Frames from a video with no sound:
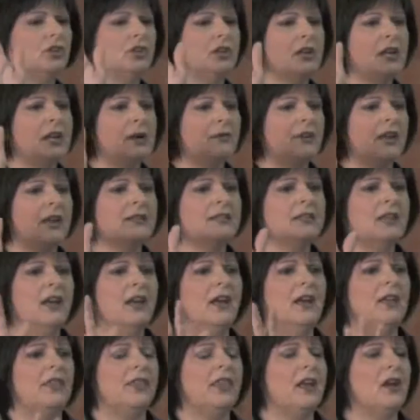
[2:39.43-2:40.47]
heard of Comcast?
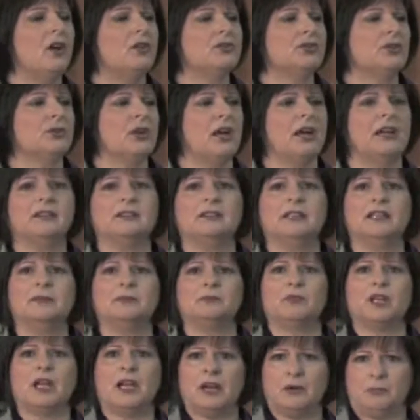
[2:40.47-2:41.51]
They also got
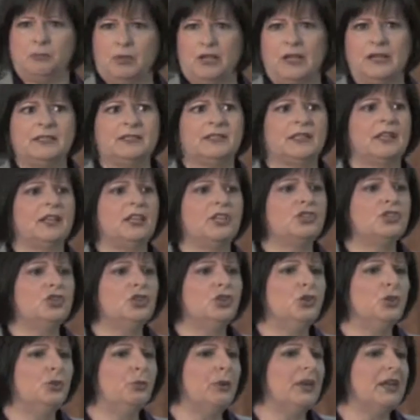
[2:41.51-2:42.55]
kind of blindsided
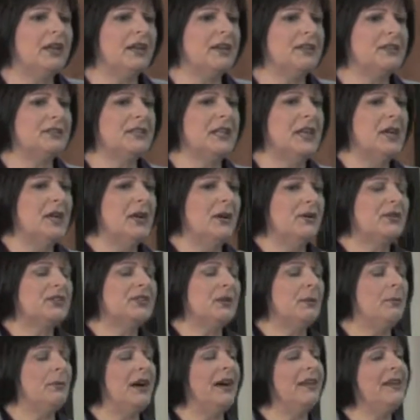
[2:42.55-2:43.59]
too, because
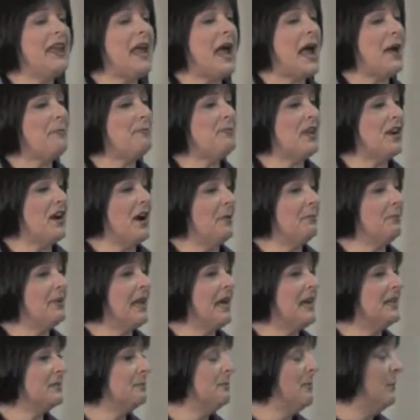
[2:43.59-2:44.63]
some unhappy
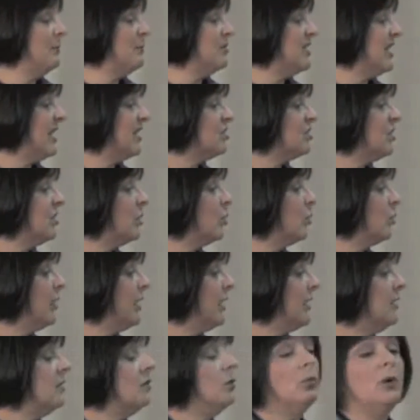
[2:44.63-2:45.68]
Comcast members actually
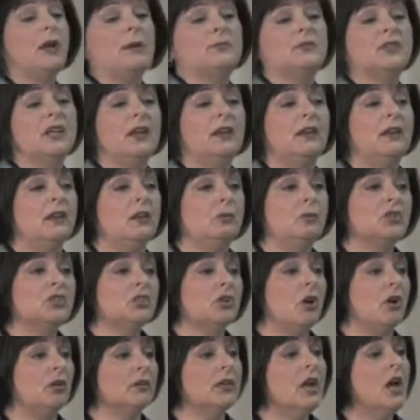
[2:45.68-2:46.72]
created a website, and it was
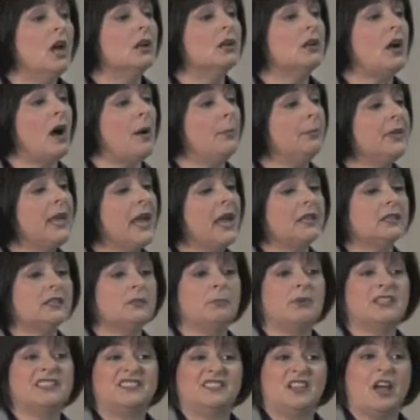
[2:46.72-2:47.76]
called Comcast
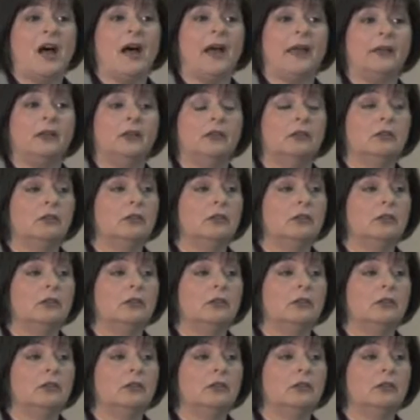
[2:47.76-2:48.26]
Must Die.